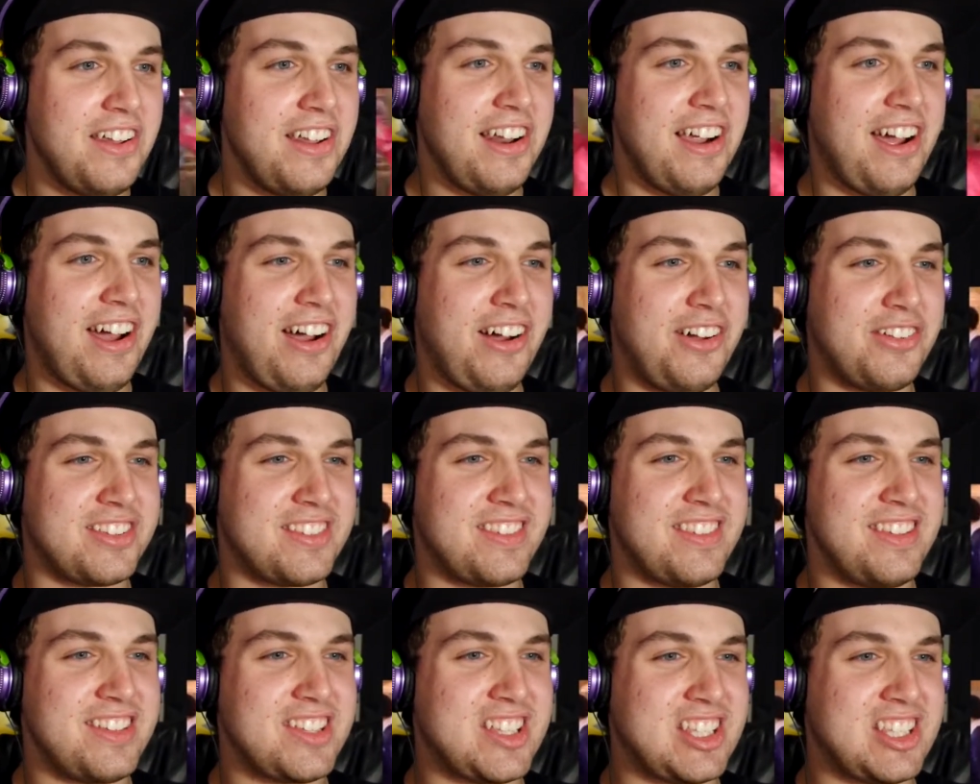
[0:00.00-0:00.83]
Oh,
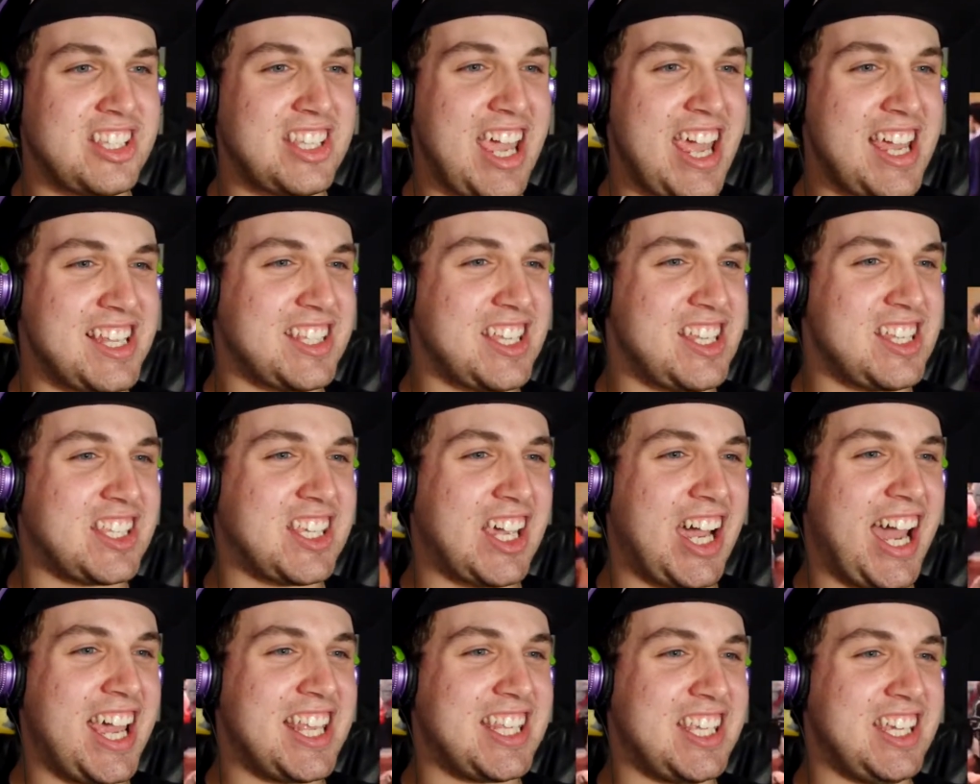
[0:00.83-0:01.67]
Dancing
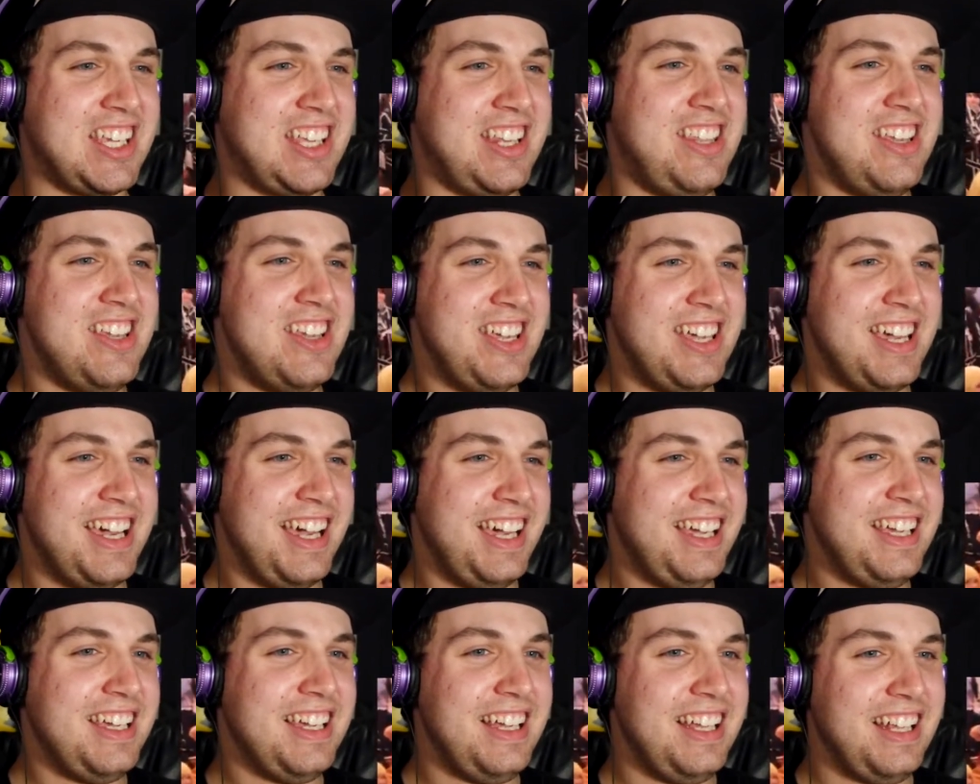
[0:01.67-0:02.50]
Titan.
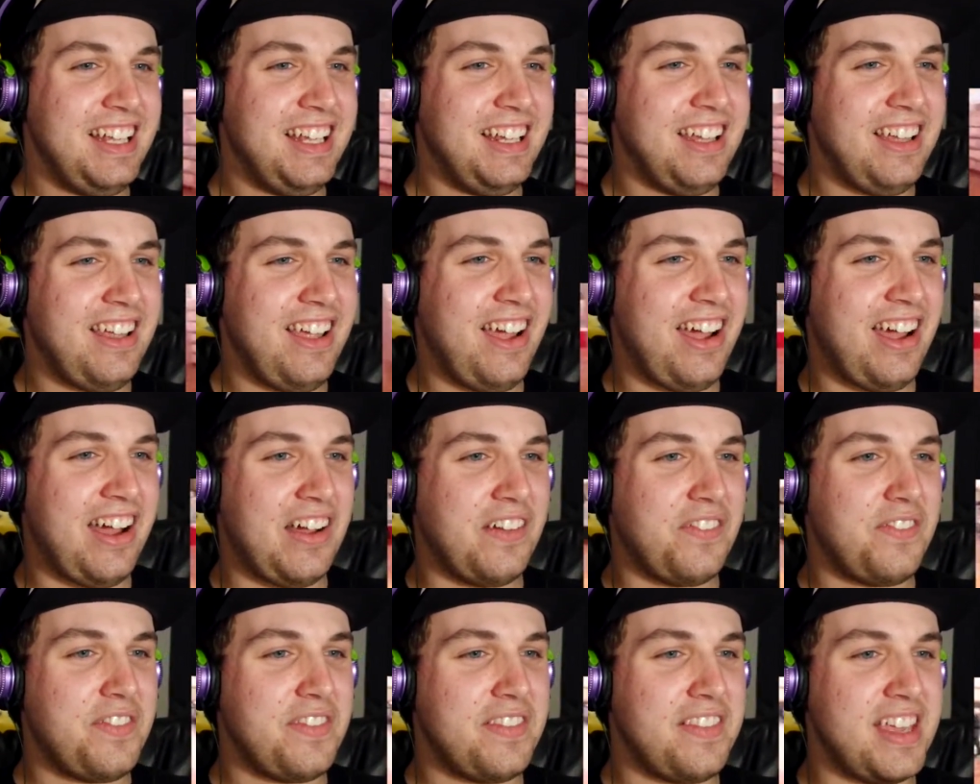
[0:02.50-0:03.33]

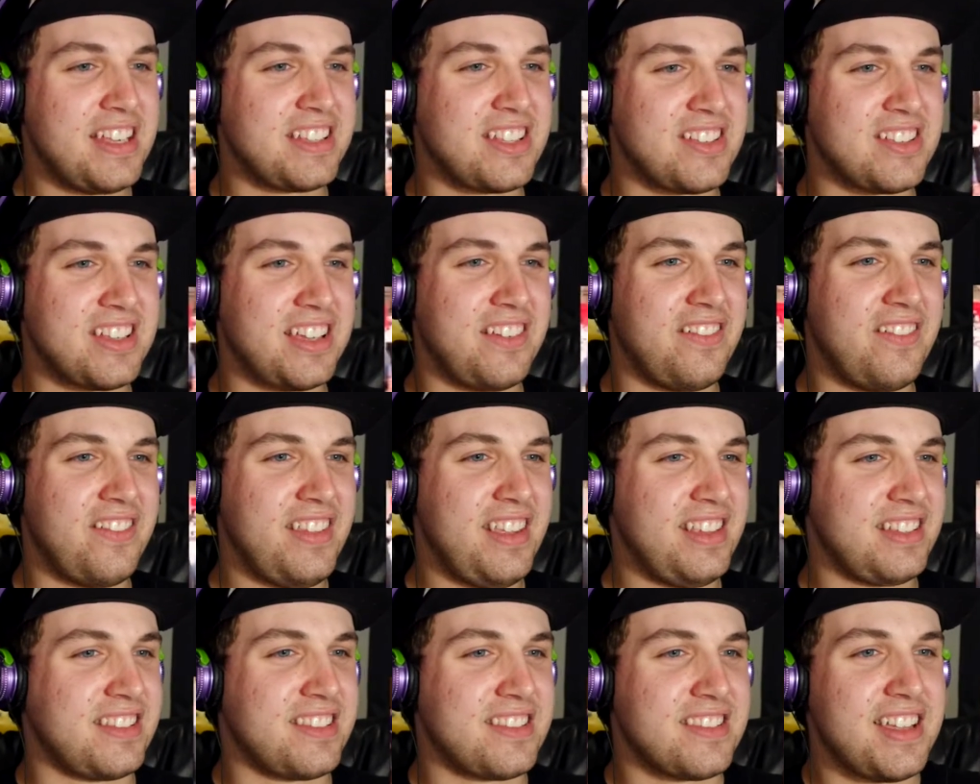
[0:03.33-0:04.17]
Oh, this is
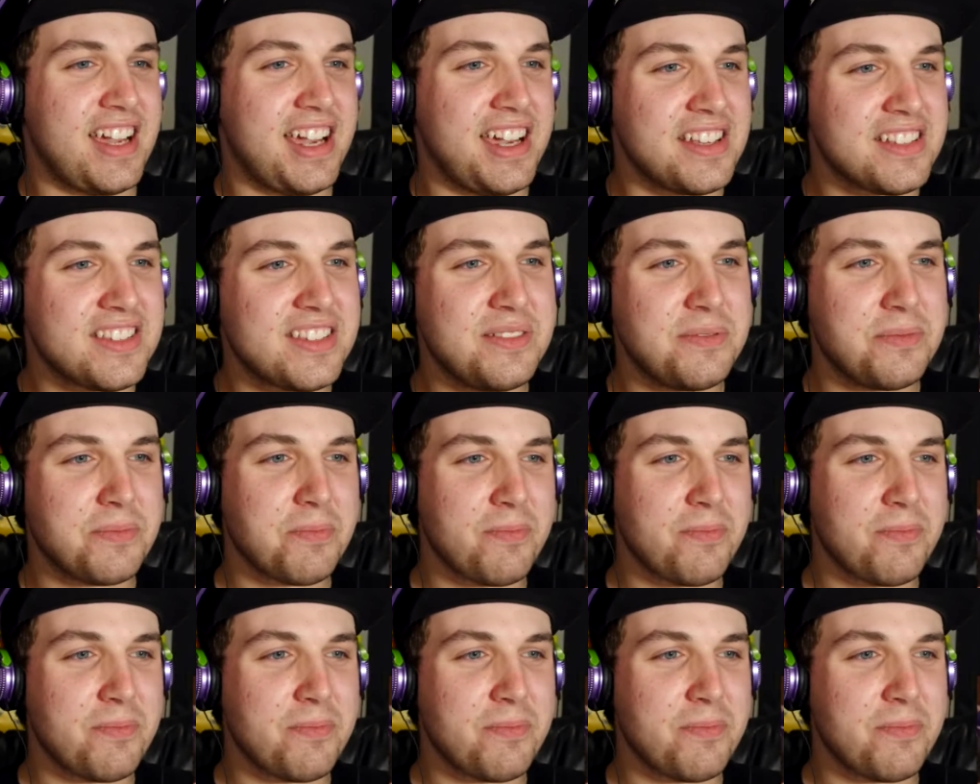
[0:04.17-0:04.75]
nice.